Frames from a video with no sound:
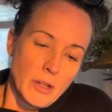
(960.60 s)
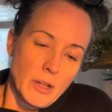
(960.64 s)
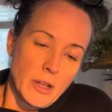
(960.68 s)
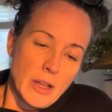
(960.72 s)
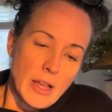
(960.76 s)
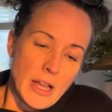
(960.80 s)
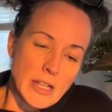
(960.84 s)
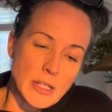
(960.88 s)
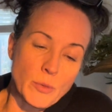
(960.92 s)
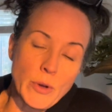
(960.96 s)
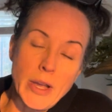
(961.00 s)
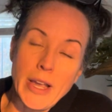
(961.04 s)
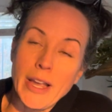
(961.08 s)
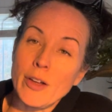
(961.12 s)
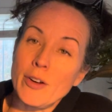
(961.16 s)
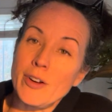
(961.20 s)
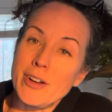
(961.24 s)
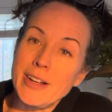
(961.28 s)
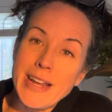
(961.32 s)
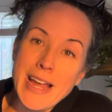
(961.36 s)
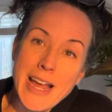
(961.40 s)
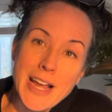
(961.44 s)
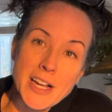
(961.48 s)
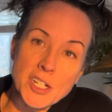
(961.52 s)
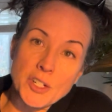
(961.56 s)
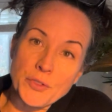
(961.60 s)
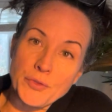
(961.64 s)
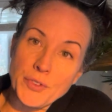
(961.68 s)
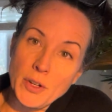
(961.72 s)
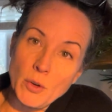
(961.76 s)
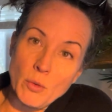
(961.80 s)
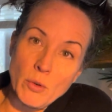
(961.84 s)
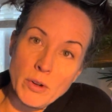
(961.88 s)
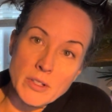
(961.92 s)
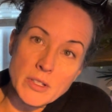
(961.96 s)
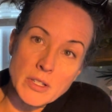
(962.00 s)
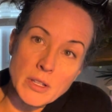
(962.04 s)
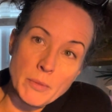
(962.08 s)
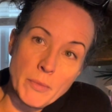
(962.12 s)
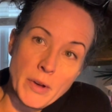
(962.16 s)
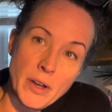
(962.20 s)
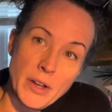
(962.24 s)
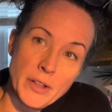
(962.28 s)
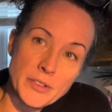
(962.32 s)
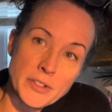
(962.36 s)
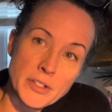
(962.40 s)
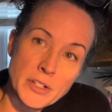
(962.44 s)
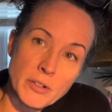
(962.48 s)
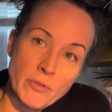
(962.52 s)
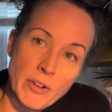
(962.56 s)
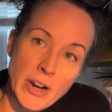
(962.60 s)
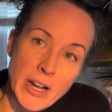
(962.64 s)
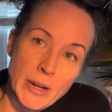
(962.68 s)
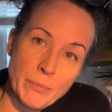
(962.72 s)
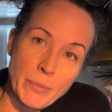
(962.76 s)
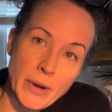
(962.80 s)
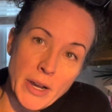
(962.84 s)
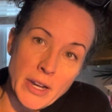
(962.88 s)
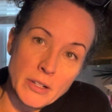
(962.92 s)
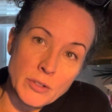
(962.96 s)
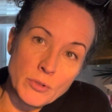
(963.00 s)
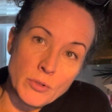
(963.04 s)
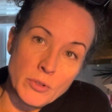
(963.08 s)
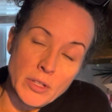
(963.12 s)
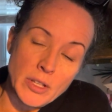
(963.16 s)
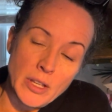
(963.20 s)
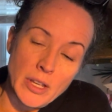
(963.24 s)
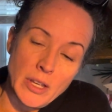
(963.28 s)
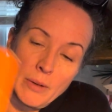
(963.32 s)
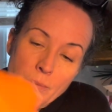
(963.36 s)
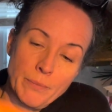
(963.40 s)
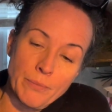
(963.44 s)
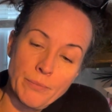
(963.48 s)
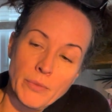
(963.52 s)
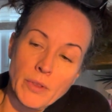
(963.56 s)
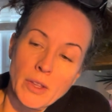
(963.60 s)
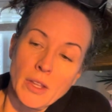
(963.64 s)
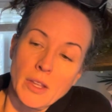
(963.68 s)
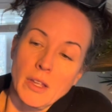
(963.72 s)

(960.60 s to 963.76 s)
That's why I go to Nashville once a month to ride bikes with him.